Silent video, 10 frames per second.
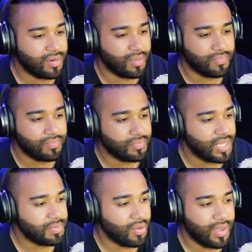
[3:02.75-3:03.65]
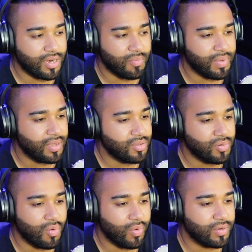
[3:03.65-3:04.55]
it up. Keep your head up, man. You're
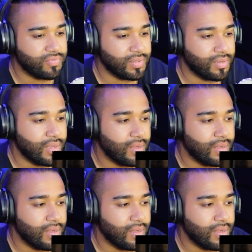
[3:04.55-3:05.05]
doing wonderfully.